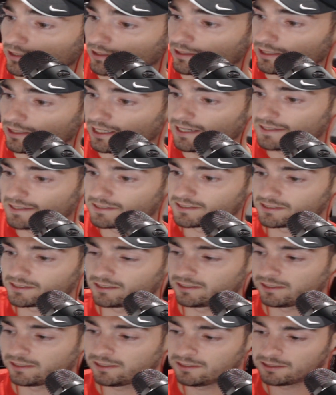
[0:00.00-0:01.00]

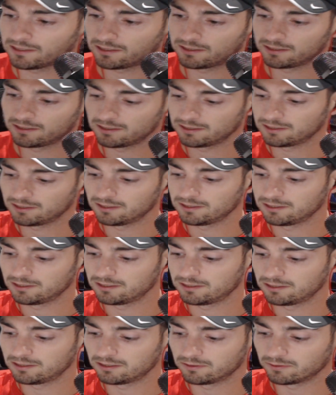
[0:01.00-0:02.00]
lastly,
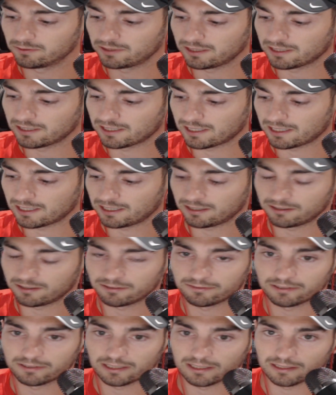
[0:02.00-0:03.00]
we
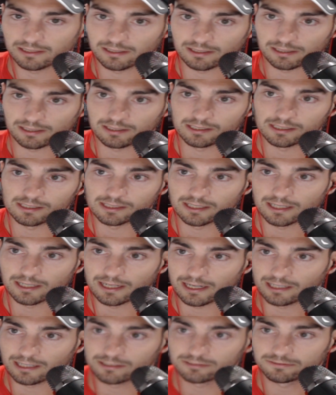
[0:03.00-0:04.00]
have the
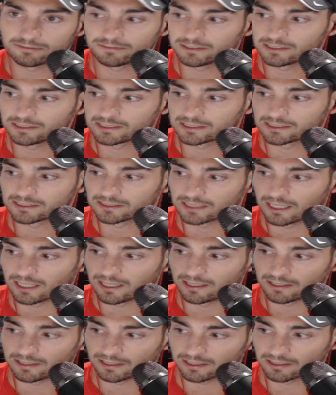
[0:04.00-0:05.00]
Alpha
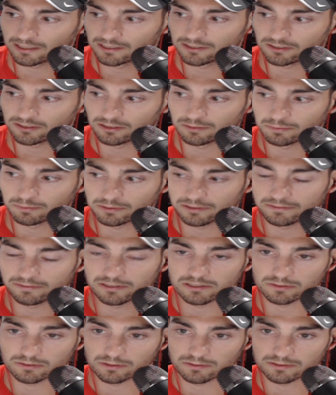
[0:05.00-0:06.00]
Sonic. So the
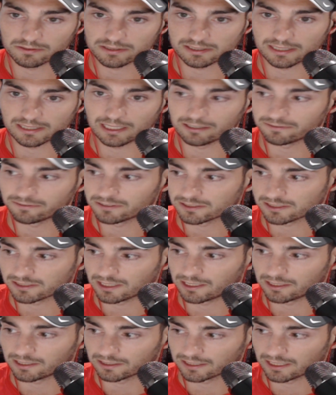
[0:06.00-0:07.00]
previous one was the Alpha
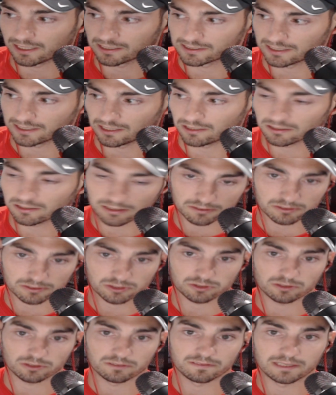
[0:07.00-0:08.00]
Sonic XL. That was
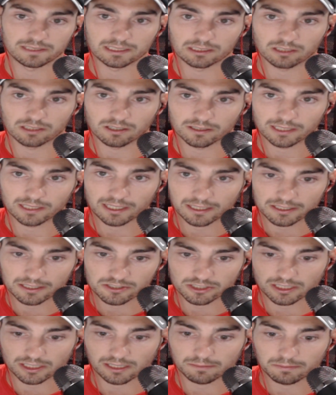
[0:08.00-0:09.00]
sort of the elongated
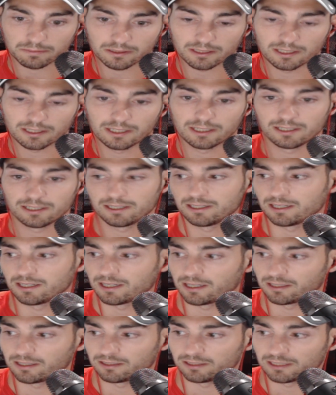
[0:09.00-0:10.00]
shape.
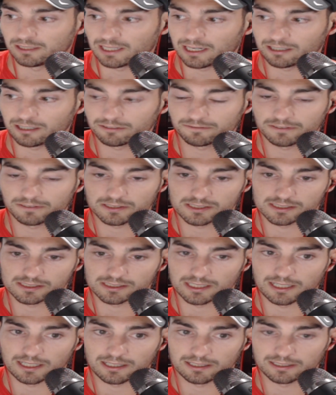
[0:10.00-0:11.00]
And the Alpha
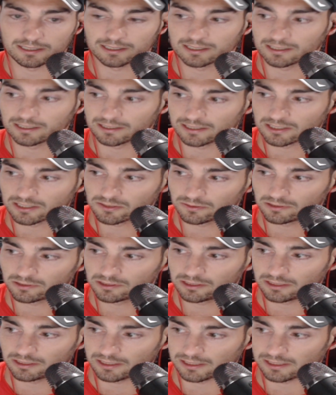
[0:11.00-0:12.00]
Sonic, this
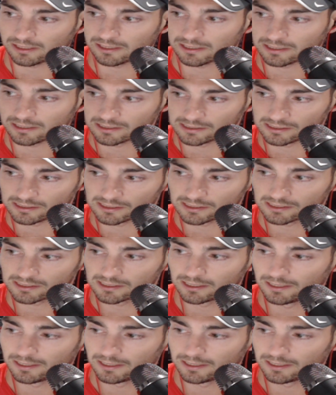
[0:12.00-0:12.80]
one is